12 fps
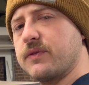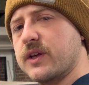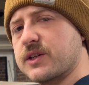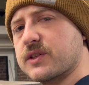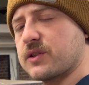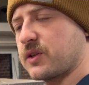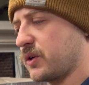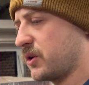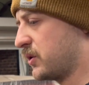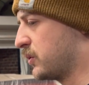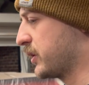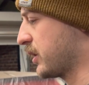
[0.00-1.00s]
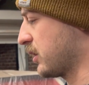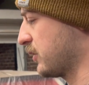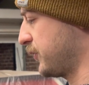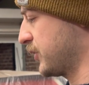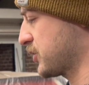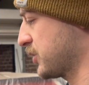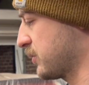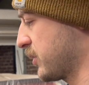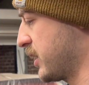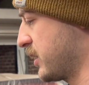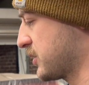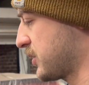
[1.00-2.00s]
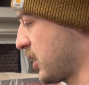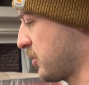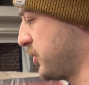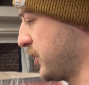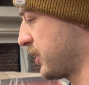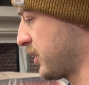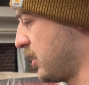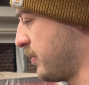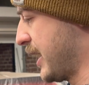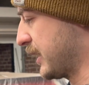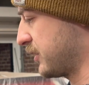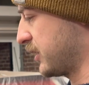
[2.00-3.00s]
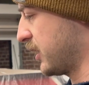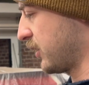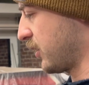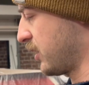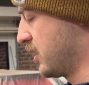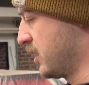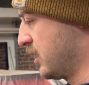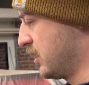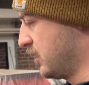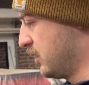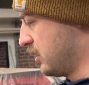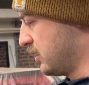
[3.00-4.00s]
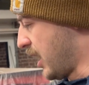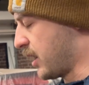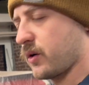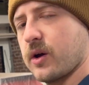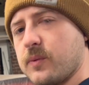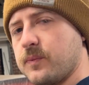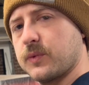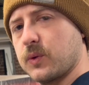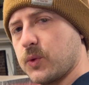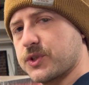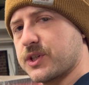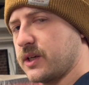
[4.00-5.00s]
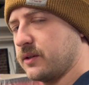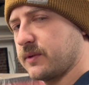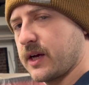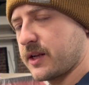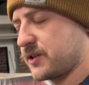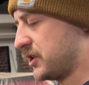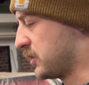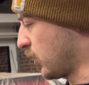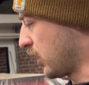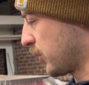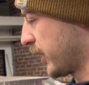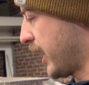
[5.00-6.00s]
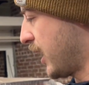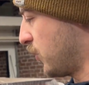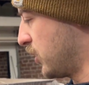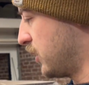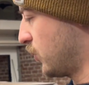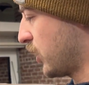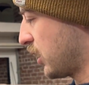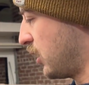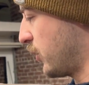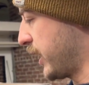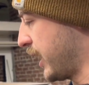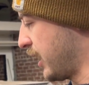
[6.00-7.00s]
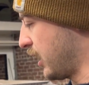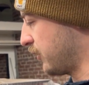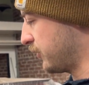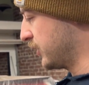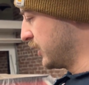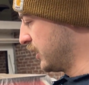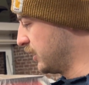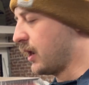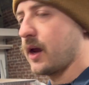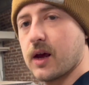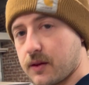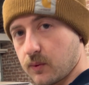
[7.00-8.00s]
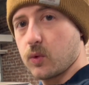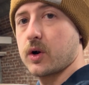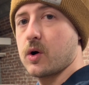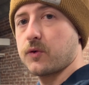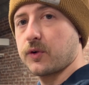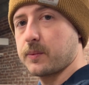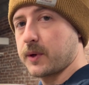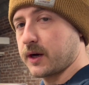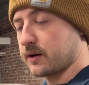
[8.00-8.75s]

this until we are officially ready to start putting it all back together. I don't know. We'll see. Got to see where we're at, what all we have, and then we'll go from there.